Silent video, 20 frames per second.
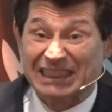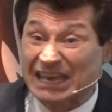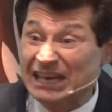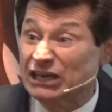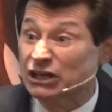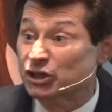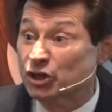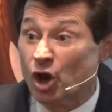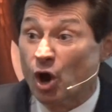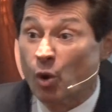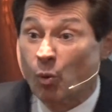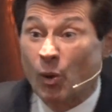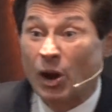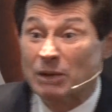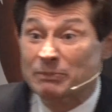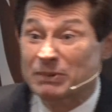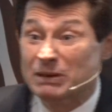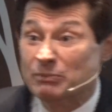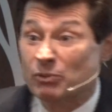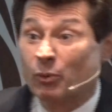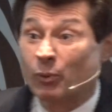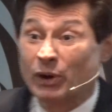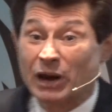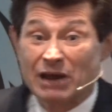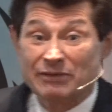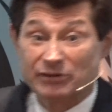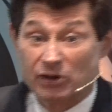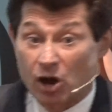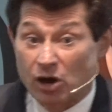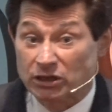they didn't know why people were
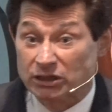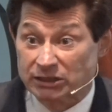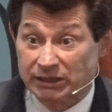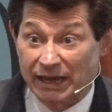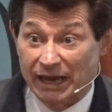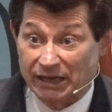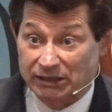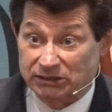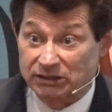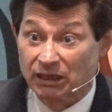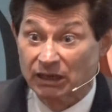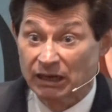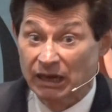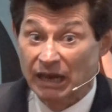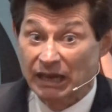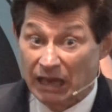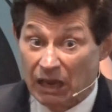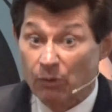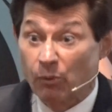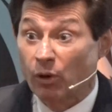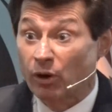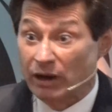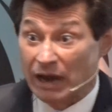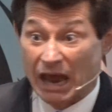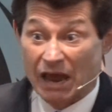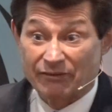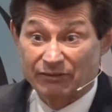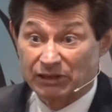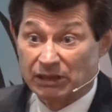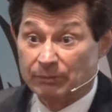having heart attacks. And they were
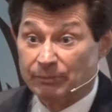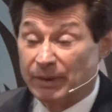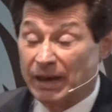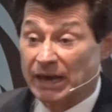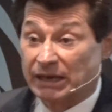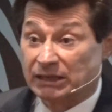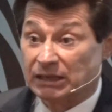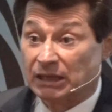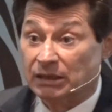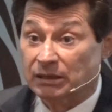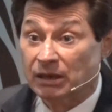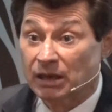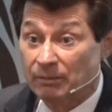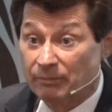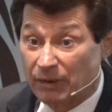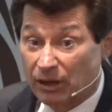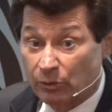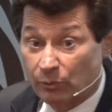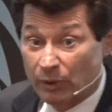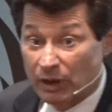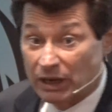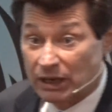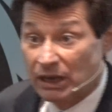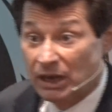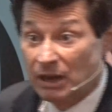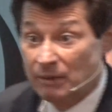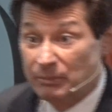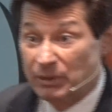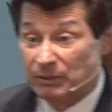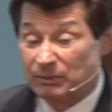having them back then, by the way.
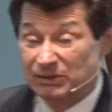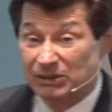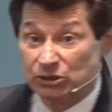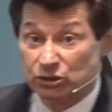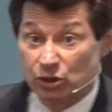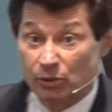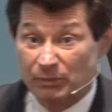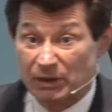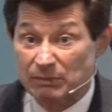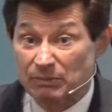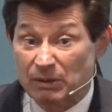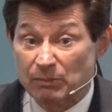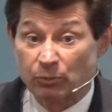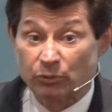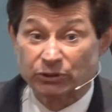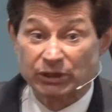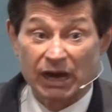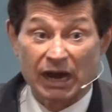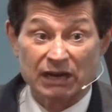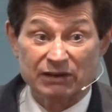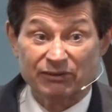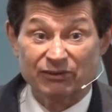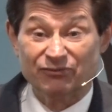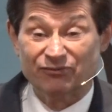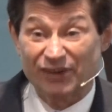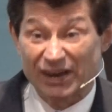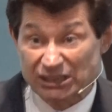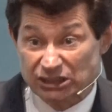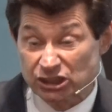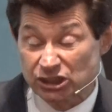But so many people died of
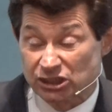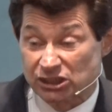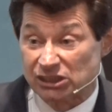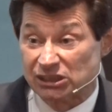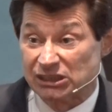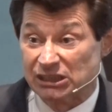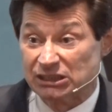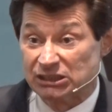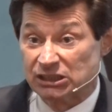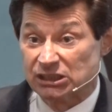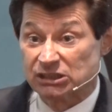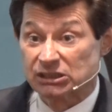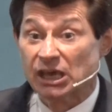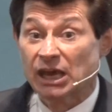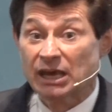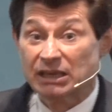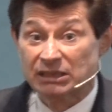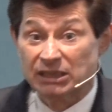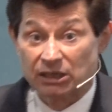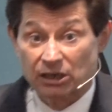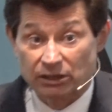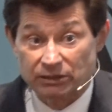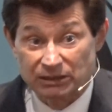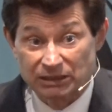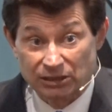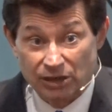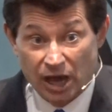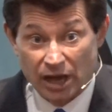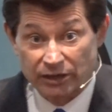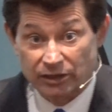infectious diseases that
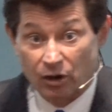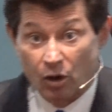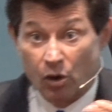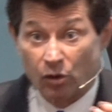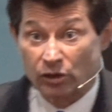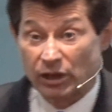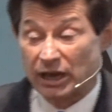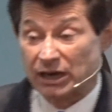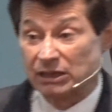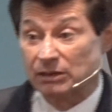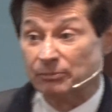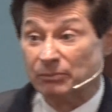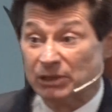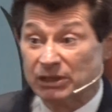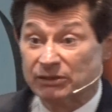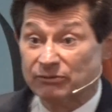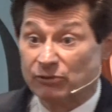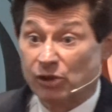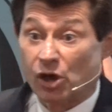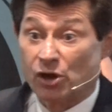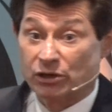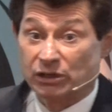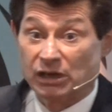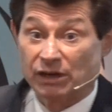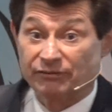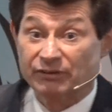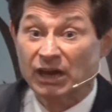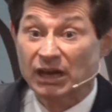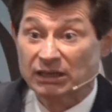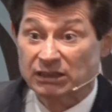not a whole lot of them lived long
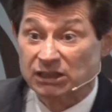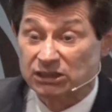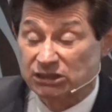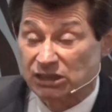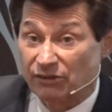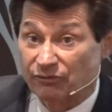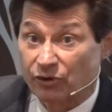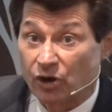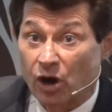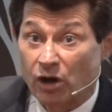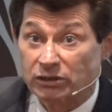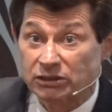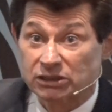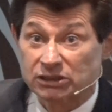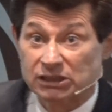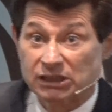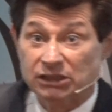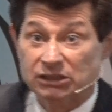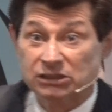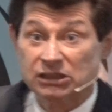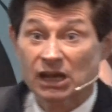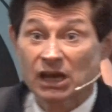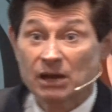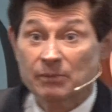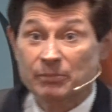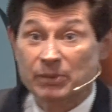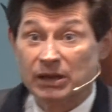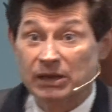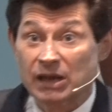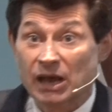enough to suffer heart disease.
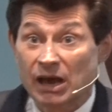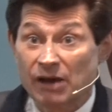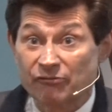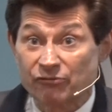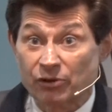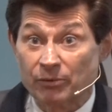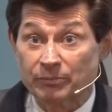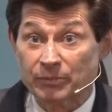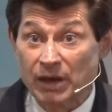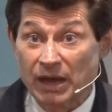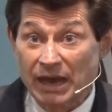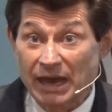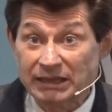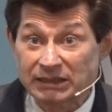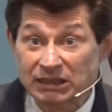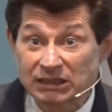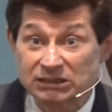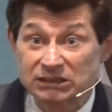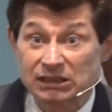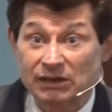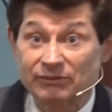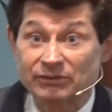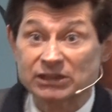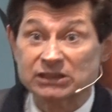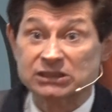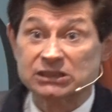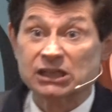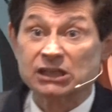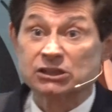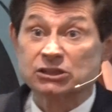But from
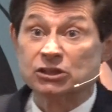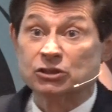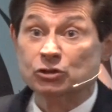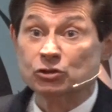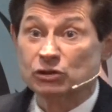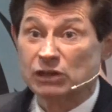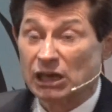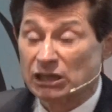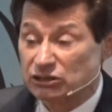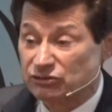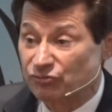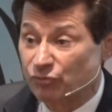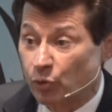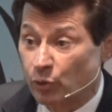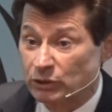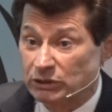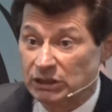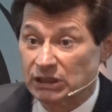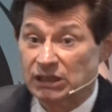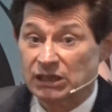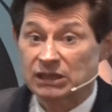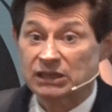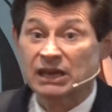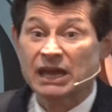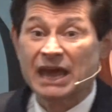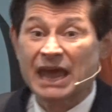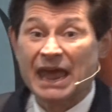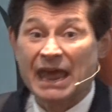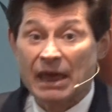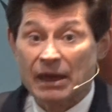1876 to 2014,
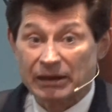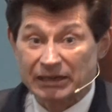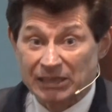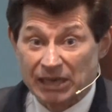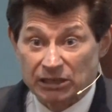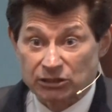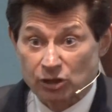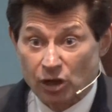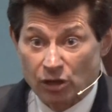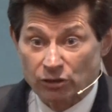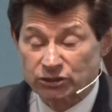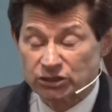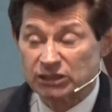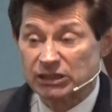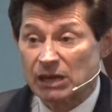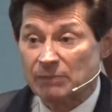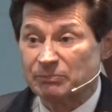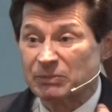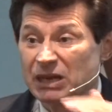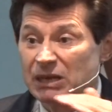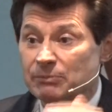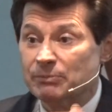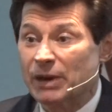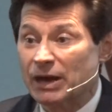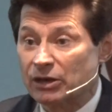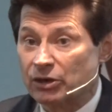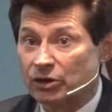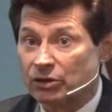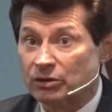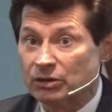technology kept getting
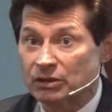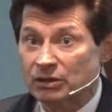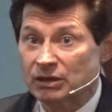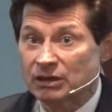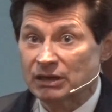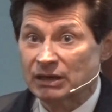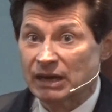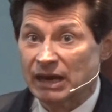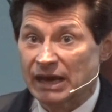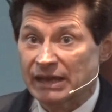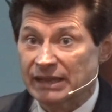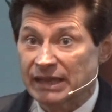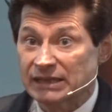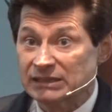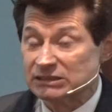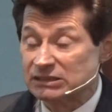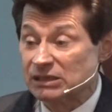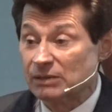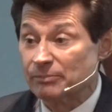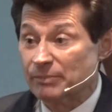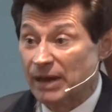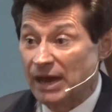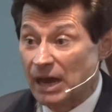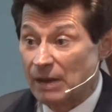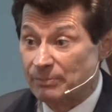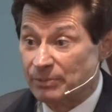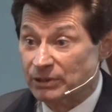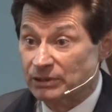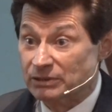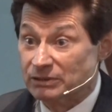better. And something
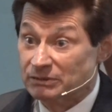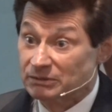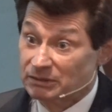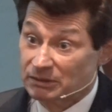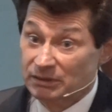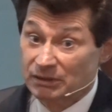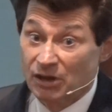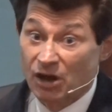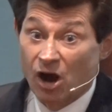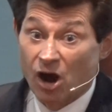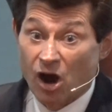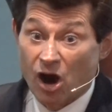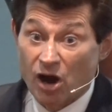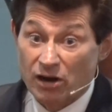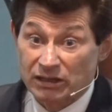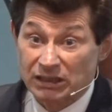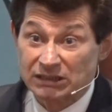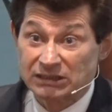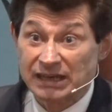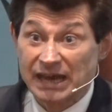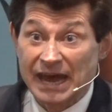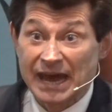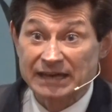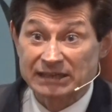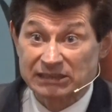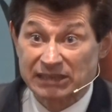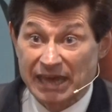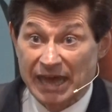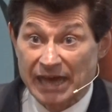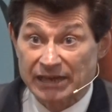happened. Heart
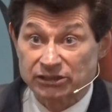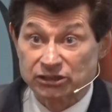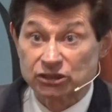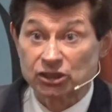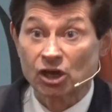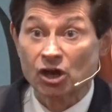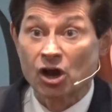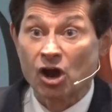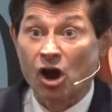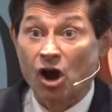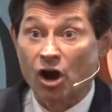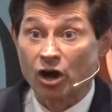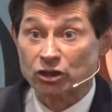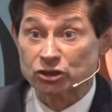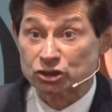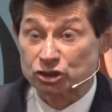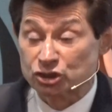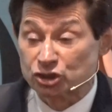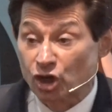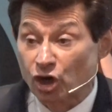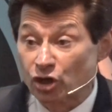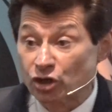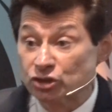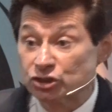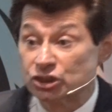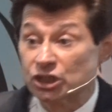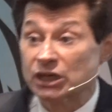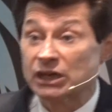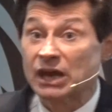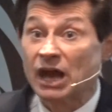attack deaths are
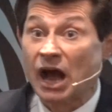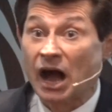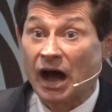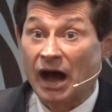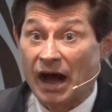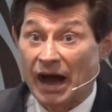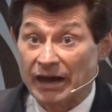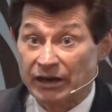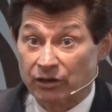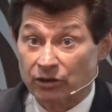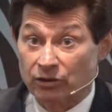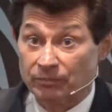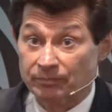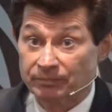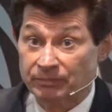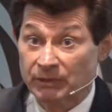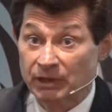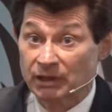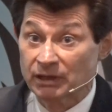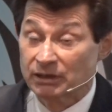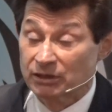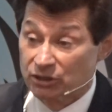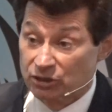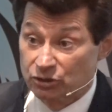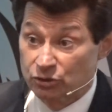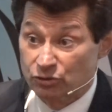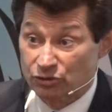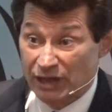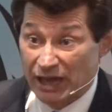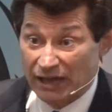surging higher.
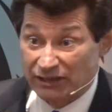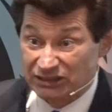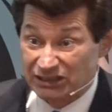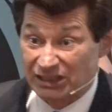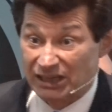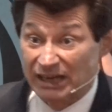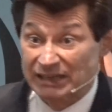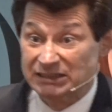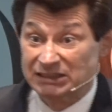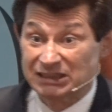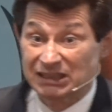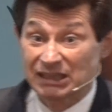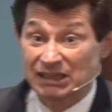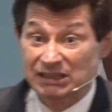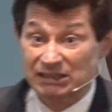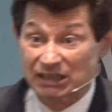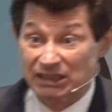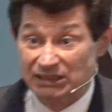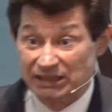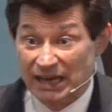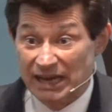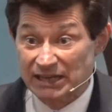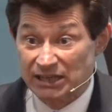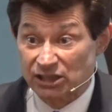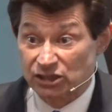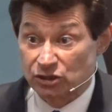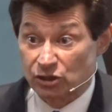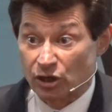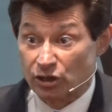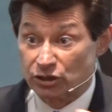2019, the data
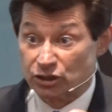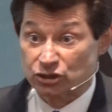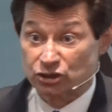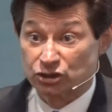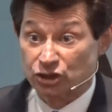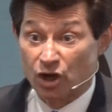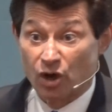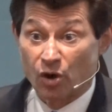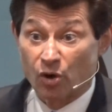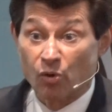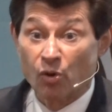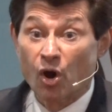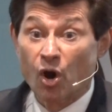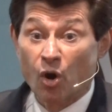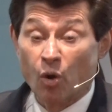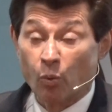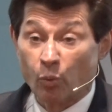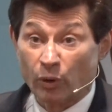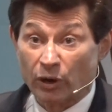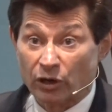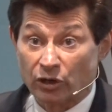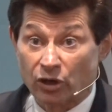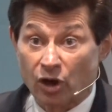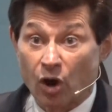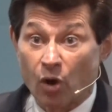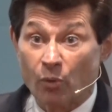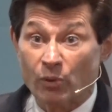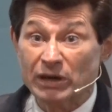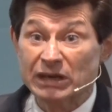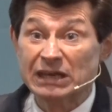started to show we're
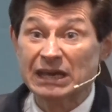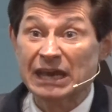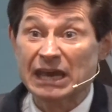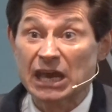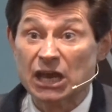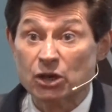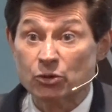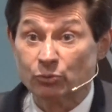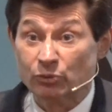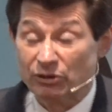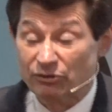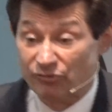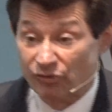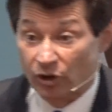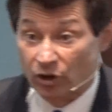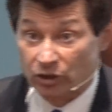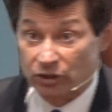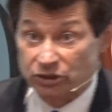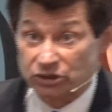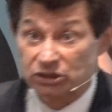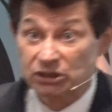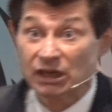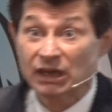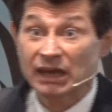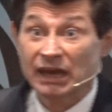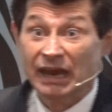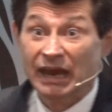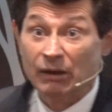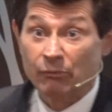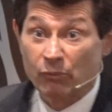going in reverse.
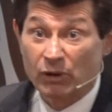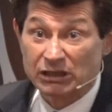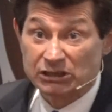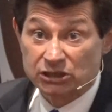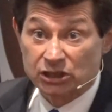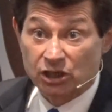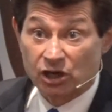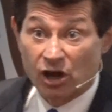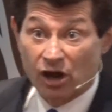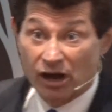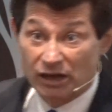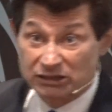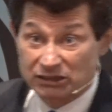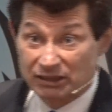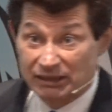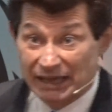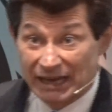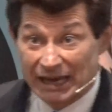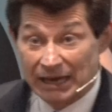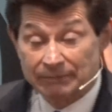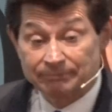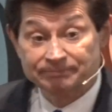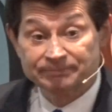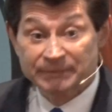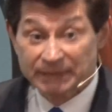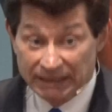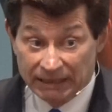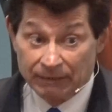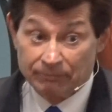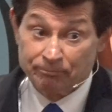And what is the cause of that?
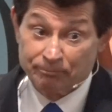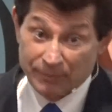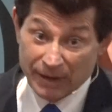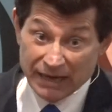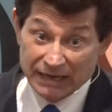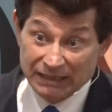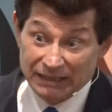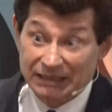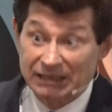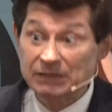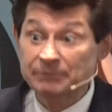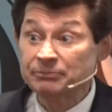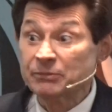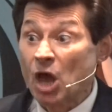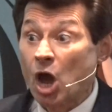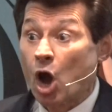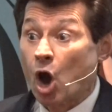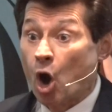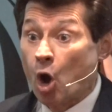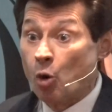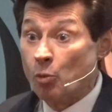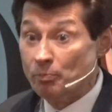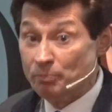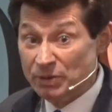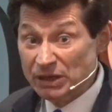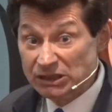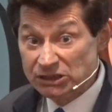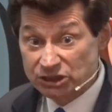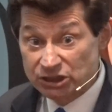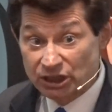Mainly
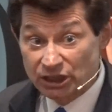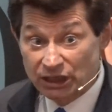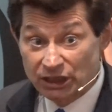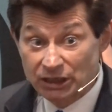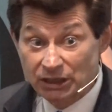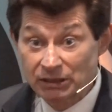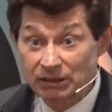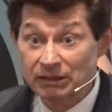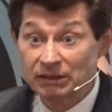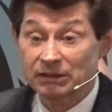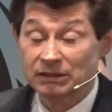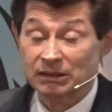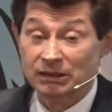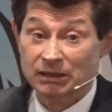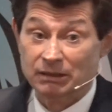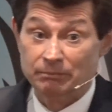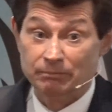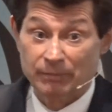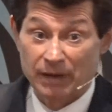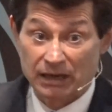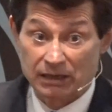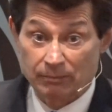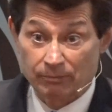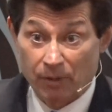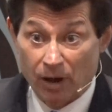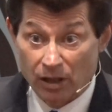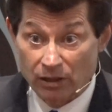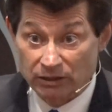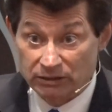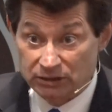obesity and
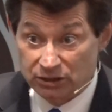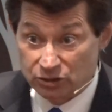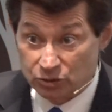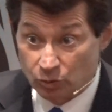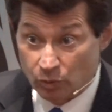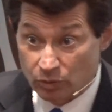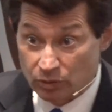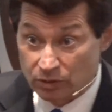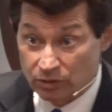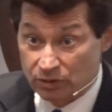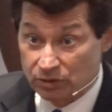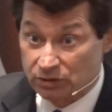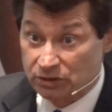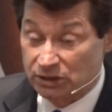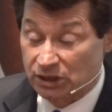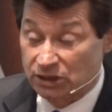metabolic disorders